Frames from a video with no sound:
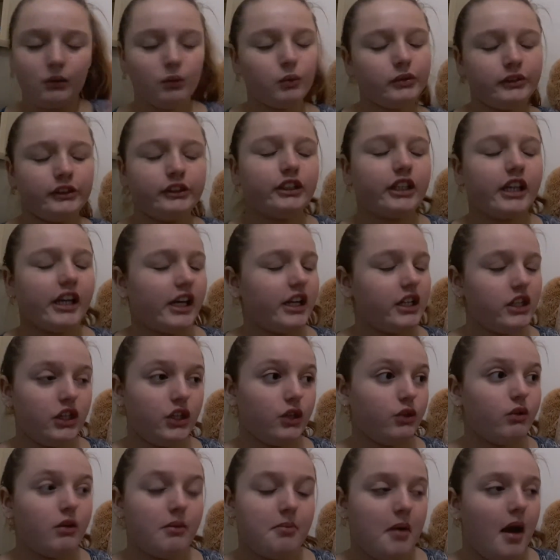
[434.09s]
What you gotta
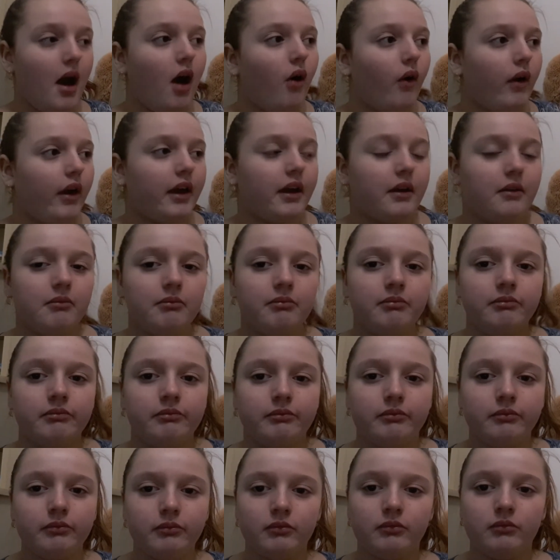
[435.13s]
do about him?
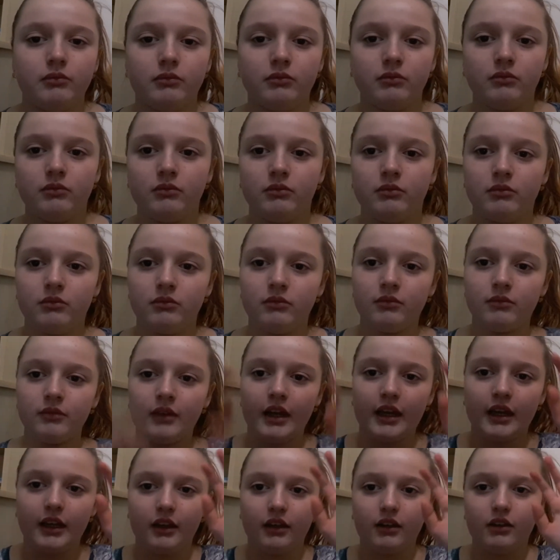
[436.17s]

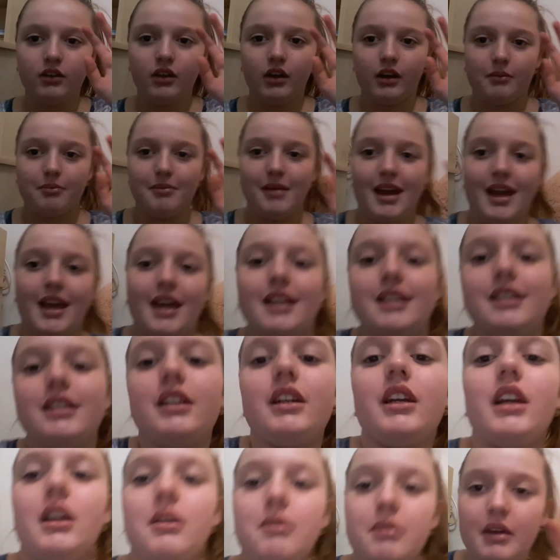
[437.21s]
Like, look, my hands are
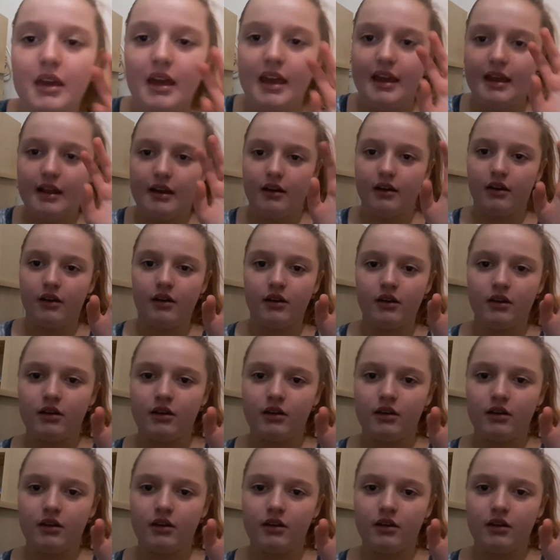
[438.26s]
gonna be here.